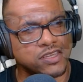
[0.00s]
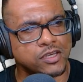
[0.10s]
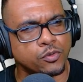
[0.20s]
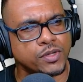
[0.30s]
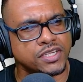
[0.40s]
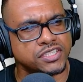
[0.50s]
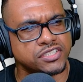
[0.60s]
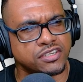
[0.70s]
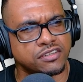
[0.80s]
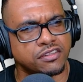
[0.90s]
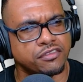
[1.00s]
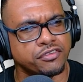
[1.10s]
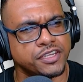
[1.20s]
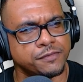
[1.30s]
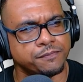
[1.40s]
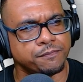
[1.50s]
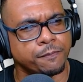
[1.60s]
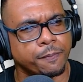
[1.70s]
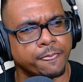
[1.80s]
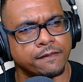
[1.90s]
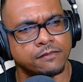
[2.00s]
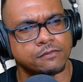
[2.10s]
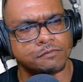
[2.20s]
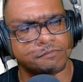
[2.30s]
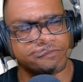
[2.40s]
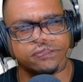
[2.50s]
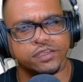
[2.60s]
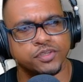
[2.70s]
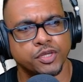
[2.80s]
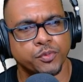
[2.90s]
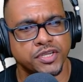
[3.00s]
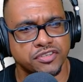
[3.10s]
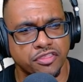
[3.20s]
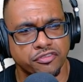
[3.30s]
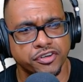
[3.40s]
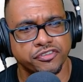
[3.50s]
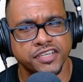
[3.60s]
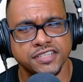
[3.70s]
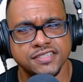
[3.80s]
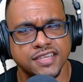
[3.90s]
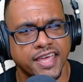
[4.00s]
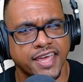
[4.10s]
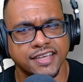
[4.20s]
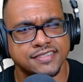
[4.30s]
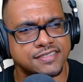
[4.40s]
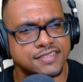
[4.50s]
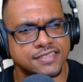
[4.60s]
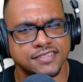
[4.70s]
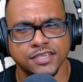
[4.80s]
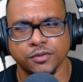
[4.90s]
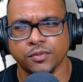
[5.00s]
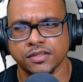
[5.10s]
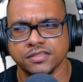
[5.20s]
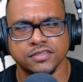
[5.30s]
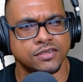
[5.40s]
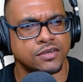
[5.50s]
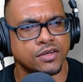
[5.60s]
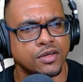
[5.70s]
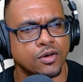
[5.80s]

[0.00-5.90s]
equation 3. So equation 3 reads x is equal to